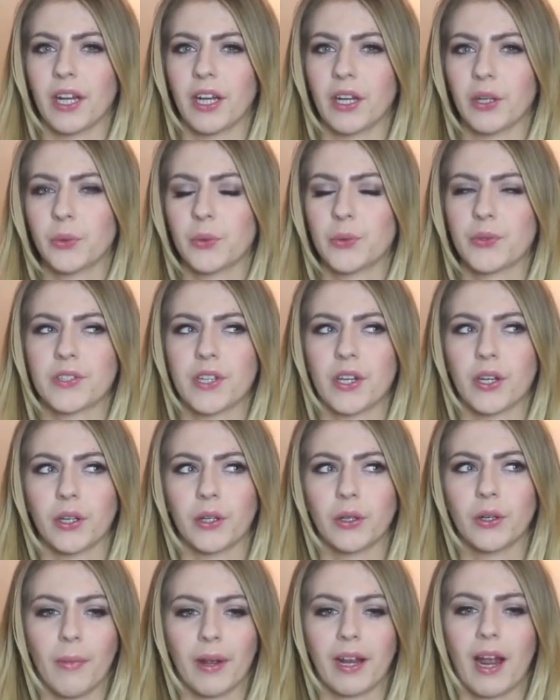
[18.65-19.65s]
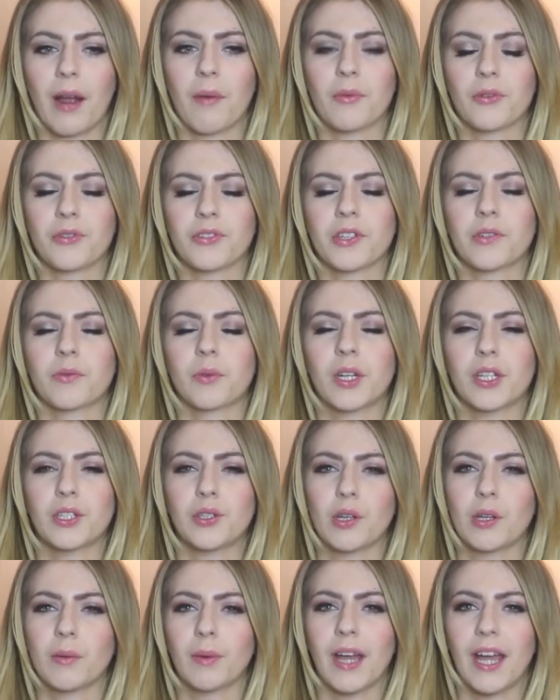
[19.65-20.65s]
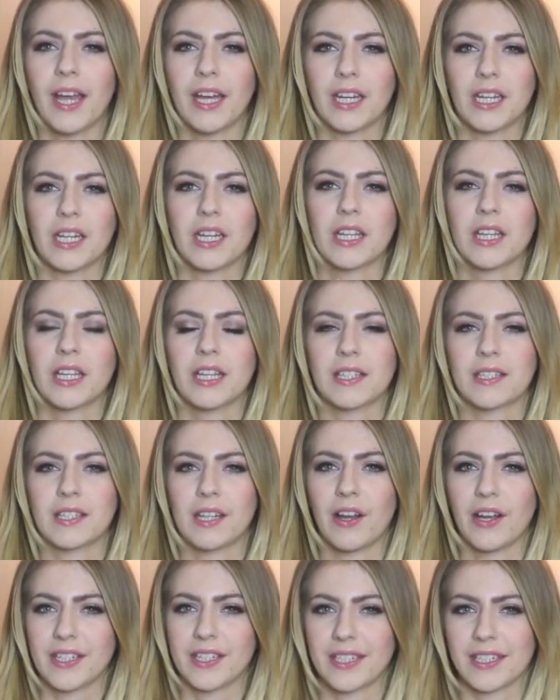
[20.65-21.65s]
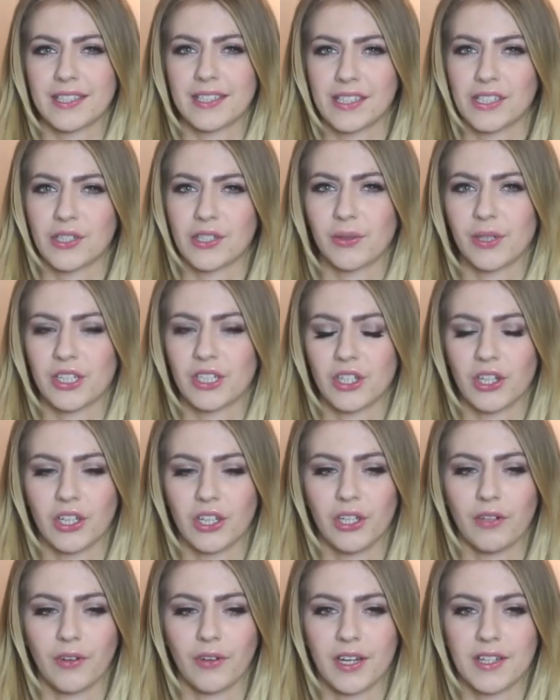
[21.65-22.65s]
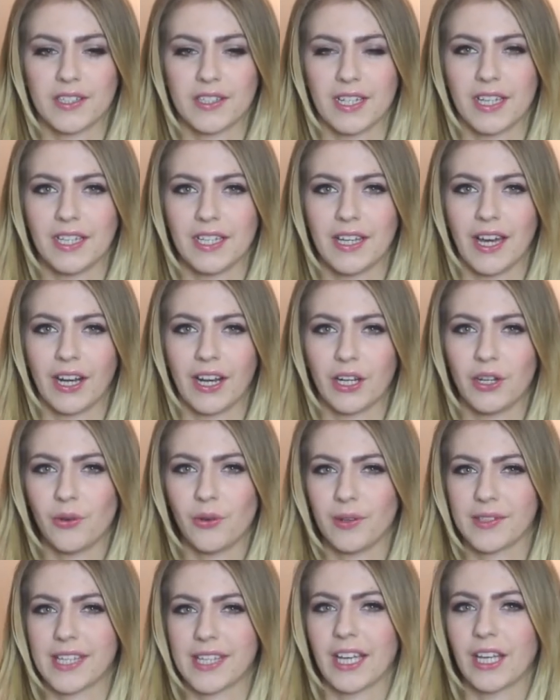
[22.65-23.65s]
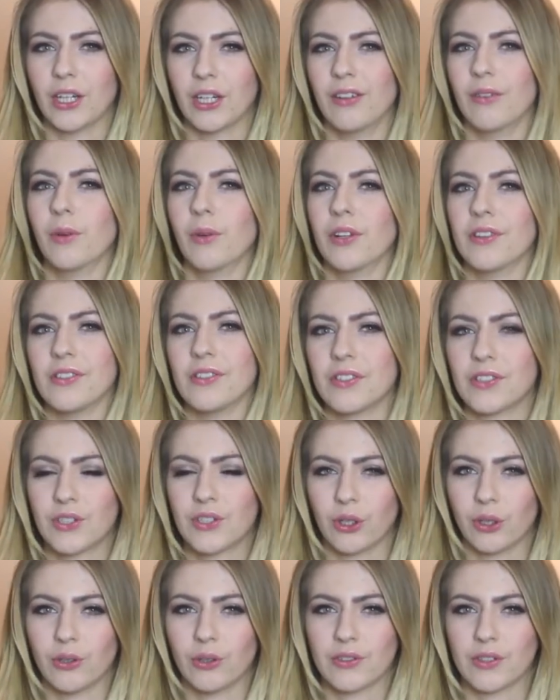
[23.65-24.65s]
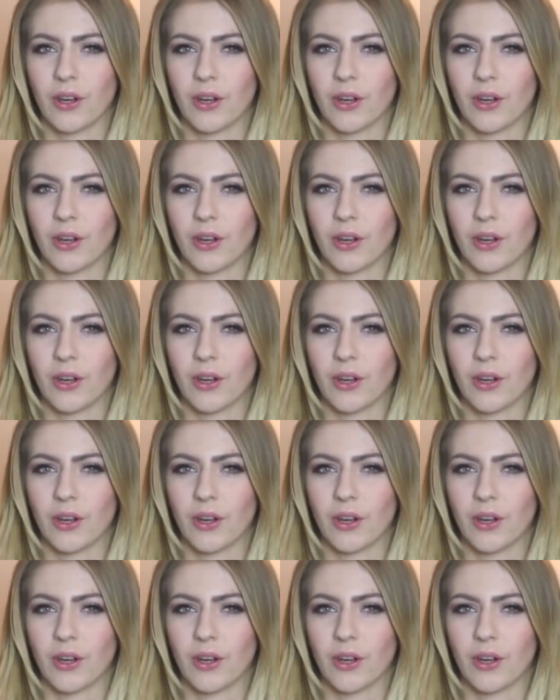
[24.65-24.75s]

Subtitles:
and also my camera was just really doing my head in this lighting situation at university, and I knew I was getting a new one soon,